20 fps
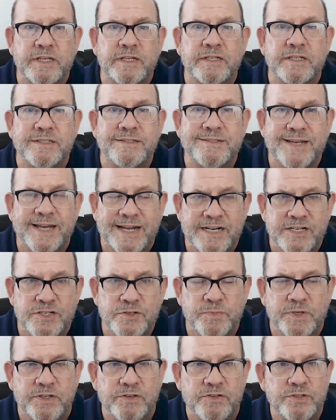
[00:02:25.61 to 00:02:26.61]
in
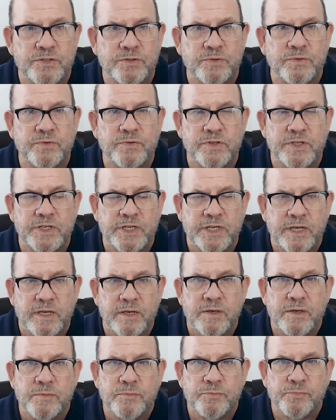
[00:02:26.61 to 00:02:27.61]
attachment to the